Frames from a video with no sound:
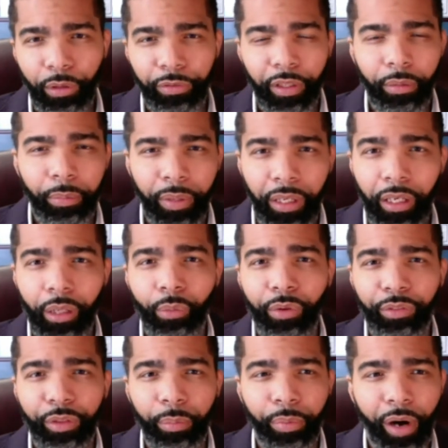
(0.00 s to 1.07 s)
of competing
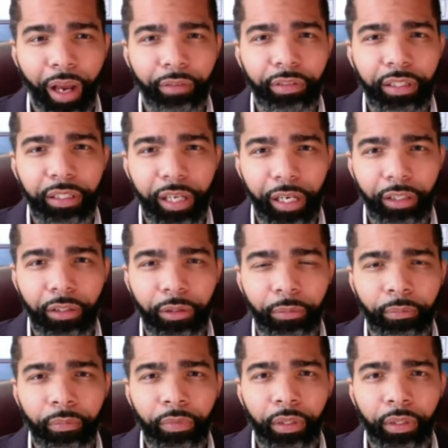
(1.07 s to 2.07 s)
with the private sector.